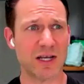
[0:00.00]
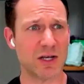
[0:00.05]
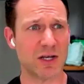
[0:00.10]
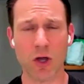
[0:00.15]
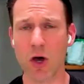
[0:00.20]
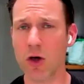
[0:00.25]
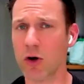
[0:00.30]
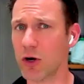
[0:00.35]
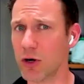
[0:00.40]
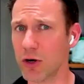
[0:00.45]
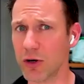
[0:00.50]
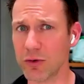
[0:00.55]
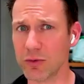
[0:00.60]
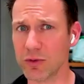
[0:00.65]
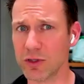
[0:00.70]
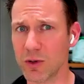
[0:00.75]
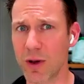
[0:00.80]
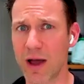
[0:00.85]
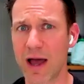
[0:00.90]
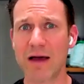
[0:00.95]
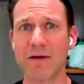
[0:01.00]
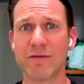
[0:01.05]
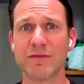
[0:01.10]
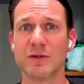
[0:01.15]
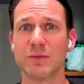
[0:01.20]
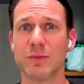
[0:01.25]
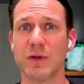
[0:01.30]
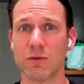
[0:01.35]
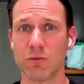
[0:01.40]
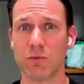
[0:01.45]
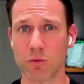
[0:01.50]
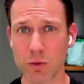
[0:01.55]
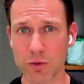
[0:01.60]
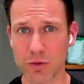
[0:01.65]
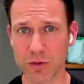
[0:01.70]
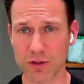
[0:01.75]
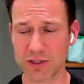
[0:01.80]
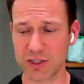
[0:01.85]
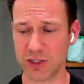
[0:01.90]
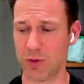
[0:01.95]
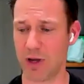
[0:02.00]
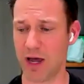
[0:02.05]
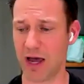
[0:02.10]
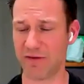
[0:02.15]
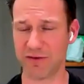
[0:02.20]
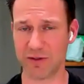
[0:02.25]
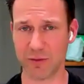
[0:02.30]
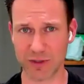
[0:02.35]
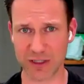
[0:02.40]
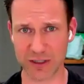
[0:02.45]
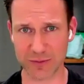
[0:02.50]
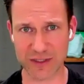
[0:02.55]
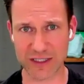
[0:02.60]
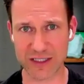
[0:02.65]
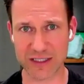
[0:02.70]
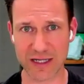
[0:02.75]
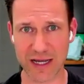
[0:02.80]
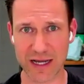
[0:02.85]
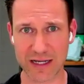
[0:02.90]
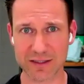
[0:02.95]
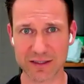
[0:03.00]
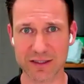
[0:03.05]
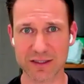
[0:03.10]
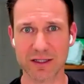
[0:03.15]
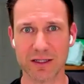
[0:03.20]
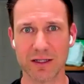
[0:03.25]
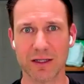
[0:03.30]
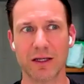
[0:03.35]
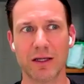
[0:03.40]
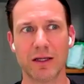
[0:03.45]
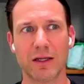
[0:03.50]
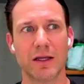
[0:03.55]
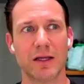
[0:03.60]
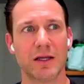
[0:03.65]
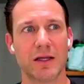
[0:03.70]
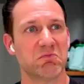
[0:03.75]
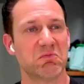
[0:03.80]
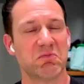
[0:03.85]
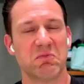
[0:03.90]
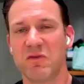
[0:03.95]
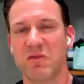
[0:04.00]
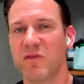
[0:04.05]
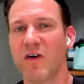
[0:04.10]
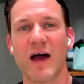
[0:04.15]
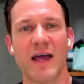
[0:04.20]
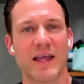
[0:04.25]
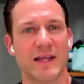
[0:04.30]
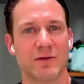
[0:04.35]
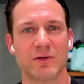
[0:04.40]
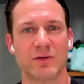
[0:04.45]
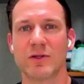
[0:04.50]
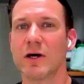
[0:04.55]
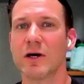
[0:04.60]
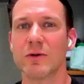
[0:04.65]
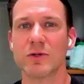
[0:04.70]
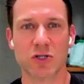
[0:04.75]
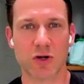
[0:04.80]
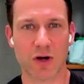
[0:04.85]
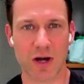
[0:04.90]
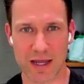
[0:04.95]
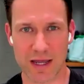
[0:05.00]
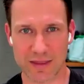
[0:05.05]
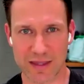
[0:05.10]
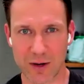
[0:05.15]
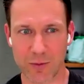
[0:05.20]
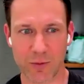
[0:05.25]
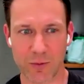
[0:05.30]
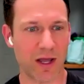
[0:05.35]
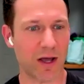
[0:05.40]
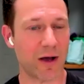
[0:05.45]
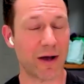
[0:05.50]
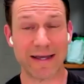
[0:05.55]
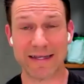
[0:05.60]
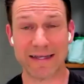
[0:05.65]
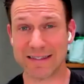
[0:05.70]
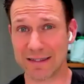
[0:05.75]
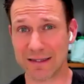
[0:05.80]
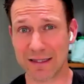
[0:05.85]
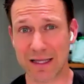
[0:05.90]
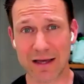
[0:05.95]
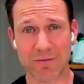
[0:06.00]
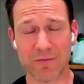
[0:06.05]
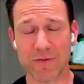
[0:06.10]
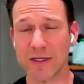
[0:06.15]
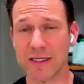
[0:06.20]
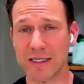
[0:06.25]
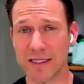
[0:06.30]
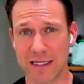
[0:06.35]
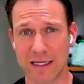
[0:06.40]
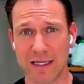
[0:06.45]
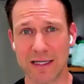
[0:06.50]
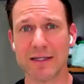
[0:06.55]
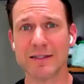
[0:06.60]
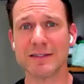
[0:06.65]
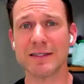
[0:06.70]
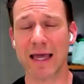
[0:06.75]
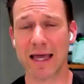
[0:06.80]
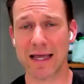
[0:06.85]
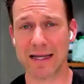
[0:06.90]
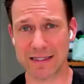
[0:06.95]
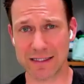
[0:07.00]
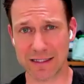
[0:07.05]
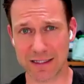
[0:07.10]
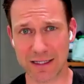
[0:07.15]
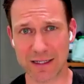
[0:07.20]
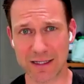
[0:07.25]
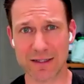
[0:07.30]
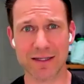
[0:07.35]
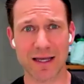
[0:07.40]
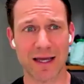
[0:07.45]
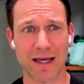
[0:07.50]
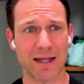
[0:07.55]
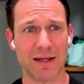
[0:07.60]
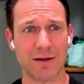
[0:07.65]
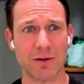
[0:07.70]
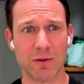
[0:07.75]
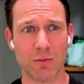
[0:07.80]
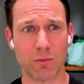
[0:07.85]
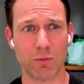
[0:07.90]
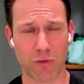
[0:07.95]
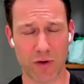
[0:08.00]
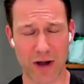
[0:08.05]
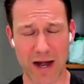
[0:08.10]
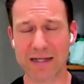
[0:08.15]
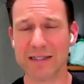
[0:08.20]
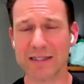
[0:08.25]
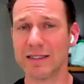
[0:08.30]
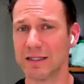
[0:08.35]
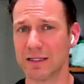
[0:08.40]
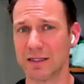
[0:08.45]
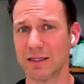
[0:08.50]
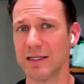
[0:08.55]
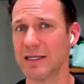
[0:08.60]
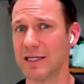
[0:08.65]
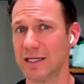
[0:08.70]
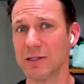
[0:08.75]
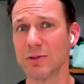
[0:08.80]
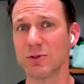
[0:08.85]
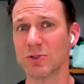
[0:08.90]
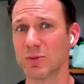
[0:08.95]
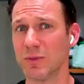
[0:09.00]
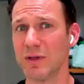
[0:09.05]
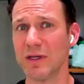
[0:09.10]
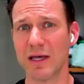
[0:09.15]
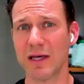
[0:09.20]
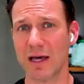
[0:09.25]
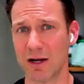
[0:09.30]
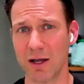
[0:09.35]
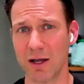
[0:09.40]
no, no, no, you have to be ruthless, you have to be obsessed. Fine, go try it that way. I did that for years and years, and it practically killed me, and